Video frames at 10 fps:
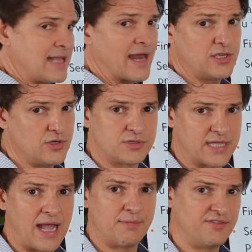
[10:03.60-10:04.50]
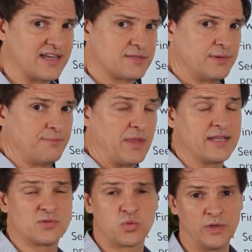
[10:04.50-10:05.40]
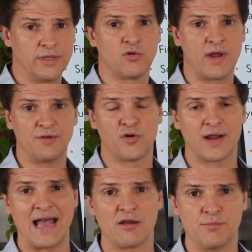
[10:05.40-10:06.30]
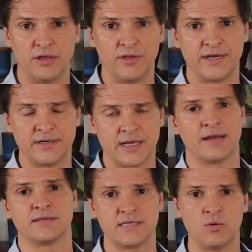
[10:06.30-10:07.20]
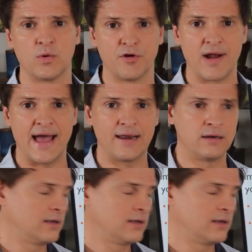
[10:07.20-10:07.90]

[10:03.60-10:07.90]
not a huge time investment, and it's really great for accountability to kind of see where you're at.